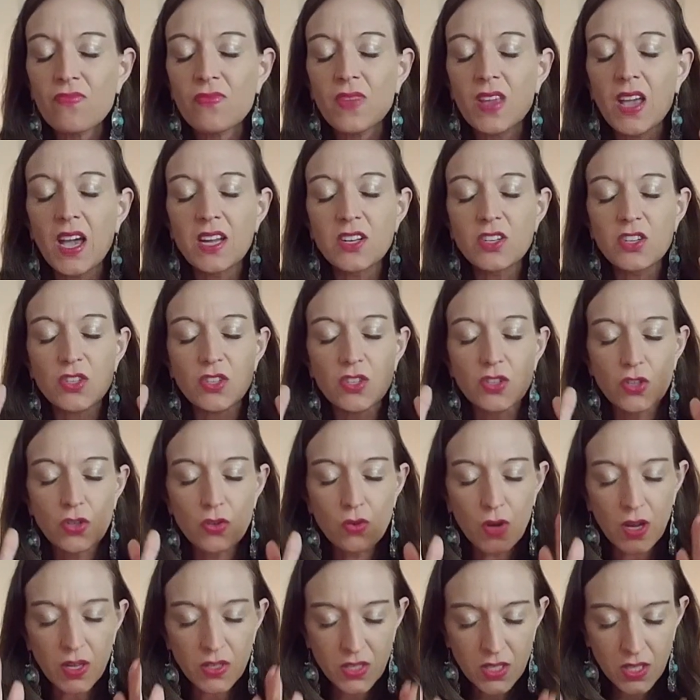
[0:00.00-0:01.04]
and just
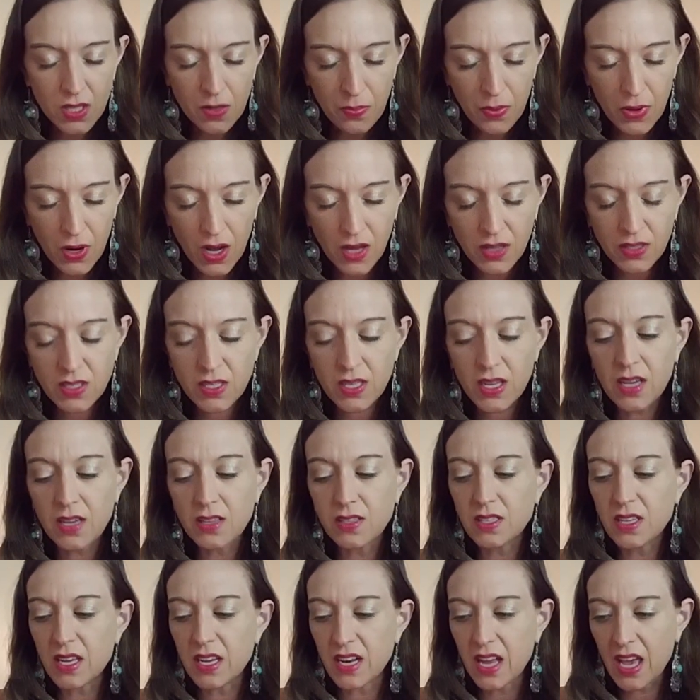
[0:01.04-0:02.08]
trust the process
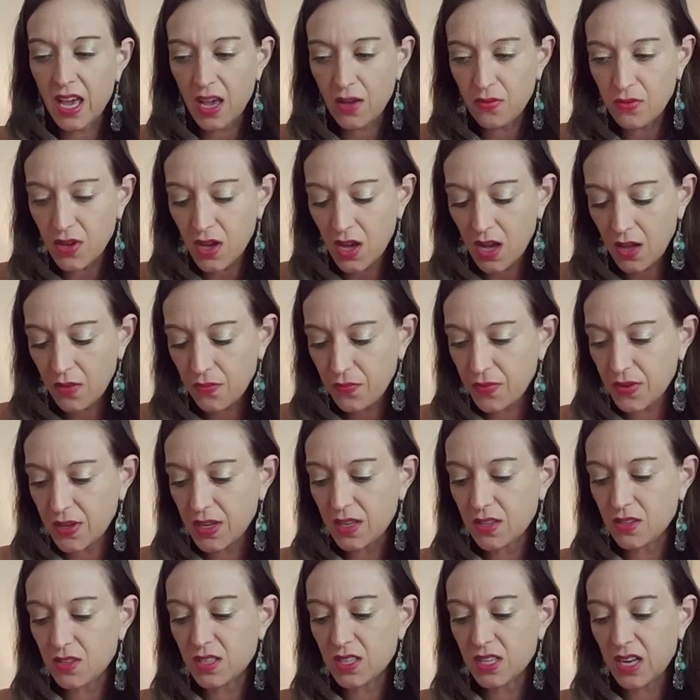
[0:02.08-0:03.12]
and have
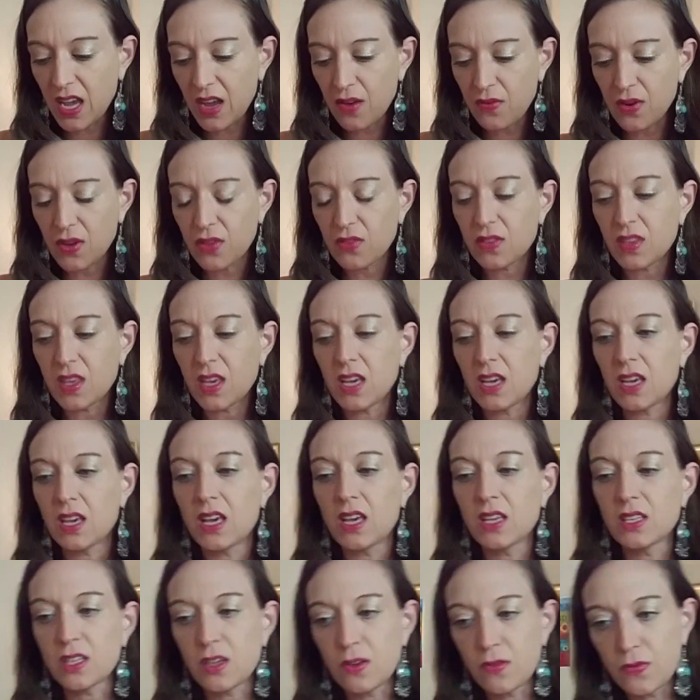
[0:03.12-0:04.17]
confidence that everything
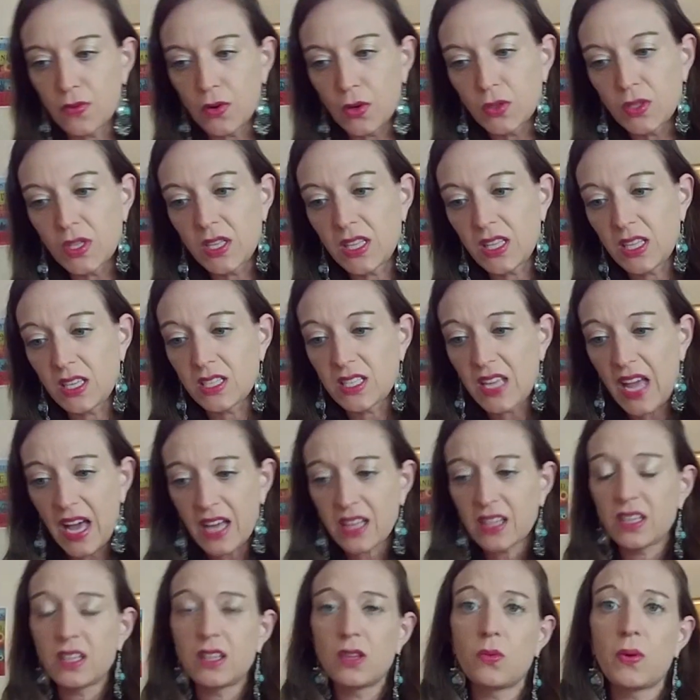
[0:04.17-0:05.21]
is unfolding
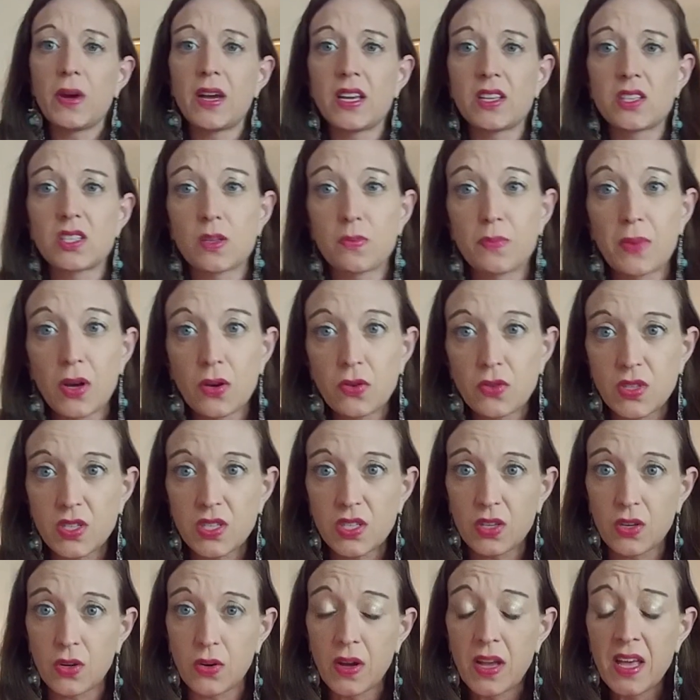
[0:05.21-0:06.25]
exactly the way it's supposed
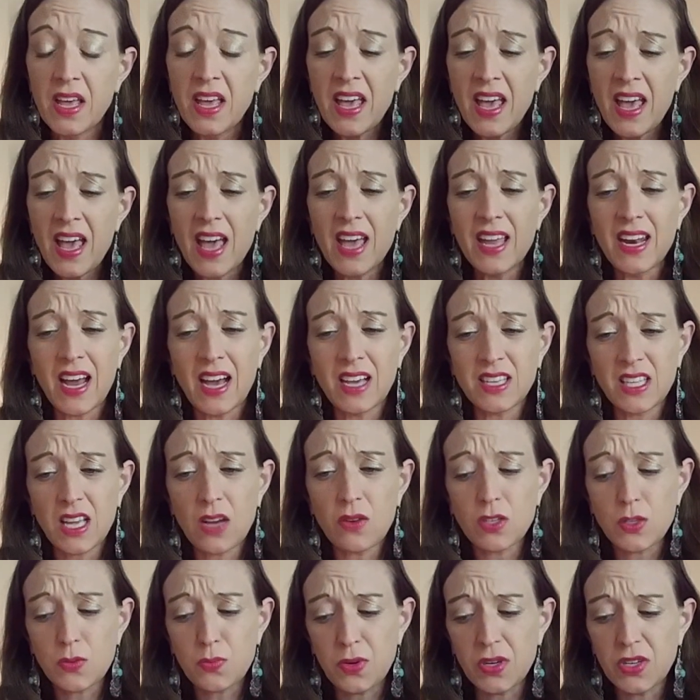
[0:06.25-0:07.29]
to. And as I
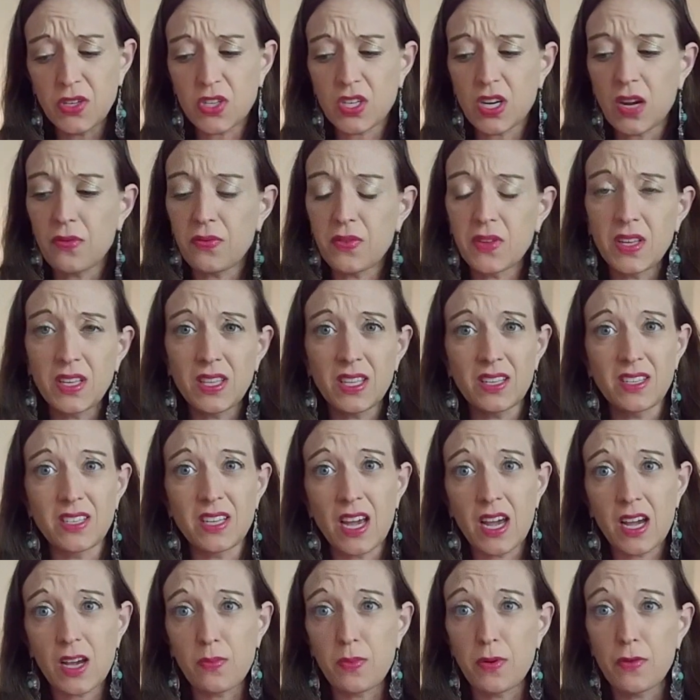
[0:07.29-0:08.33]
was pre-shuffling the
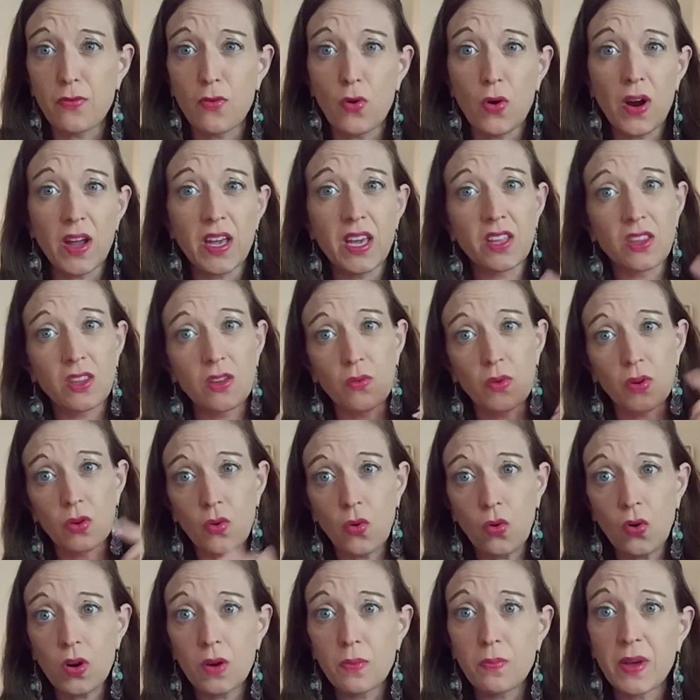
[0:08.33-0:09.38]
deck before I hit the
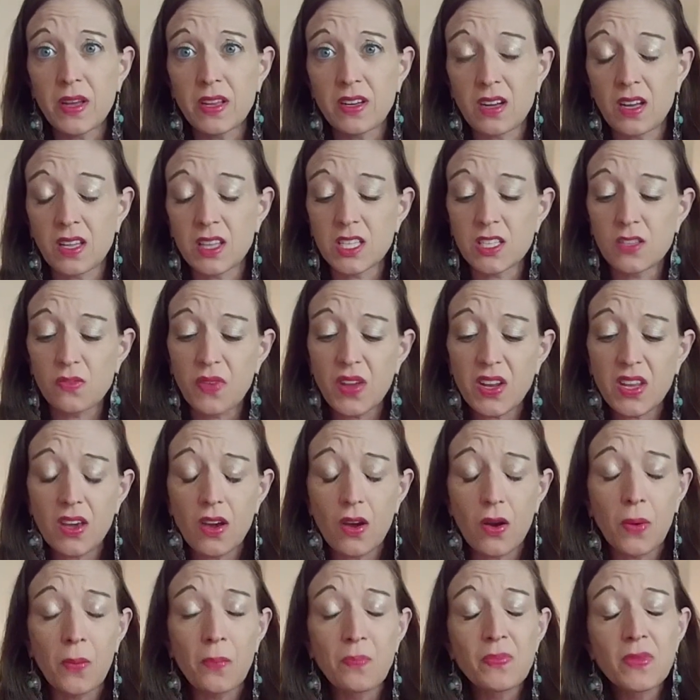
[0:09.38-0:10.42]
record button on this
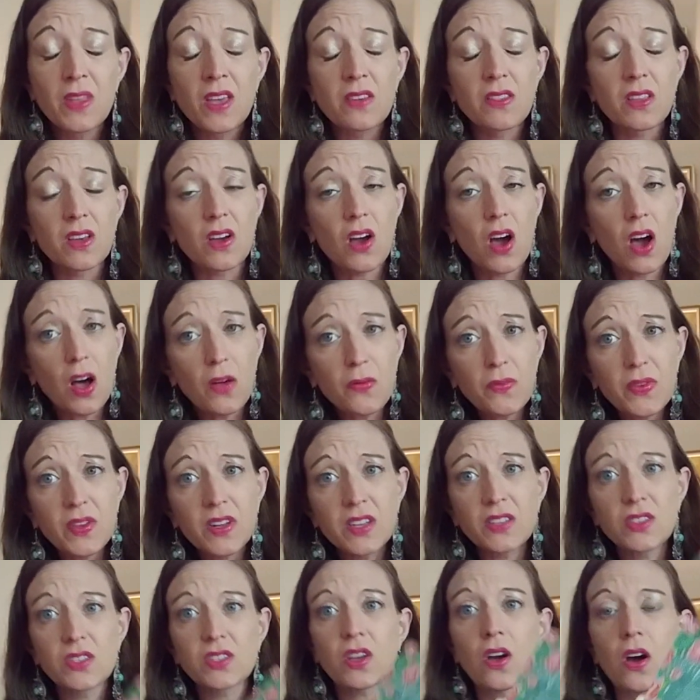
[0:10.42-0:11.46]
video, the
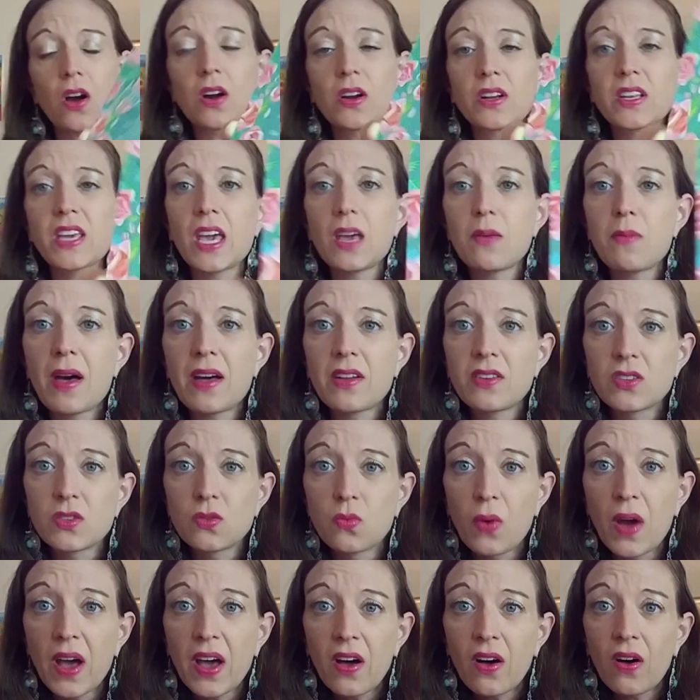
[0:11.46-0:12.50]
confidence card came out as
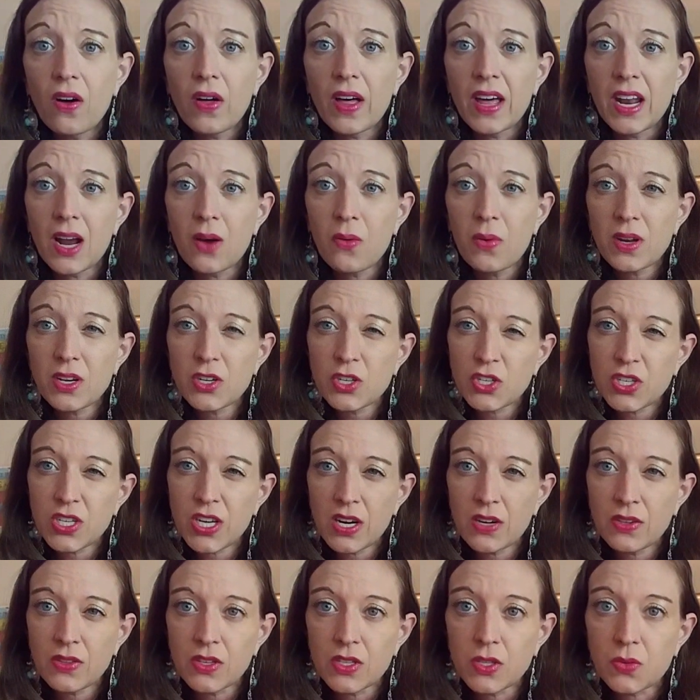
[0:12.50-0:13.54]
well, and I want to
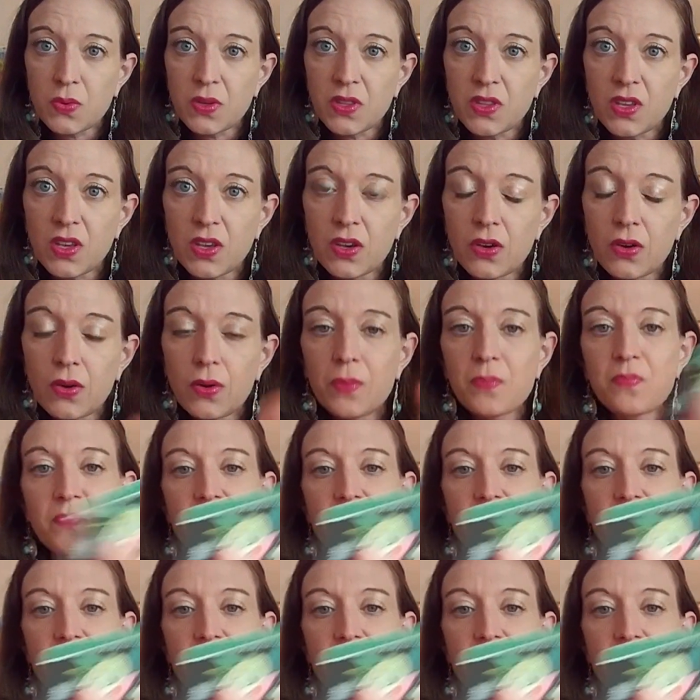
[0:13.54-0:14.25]
share this with you.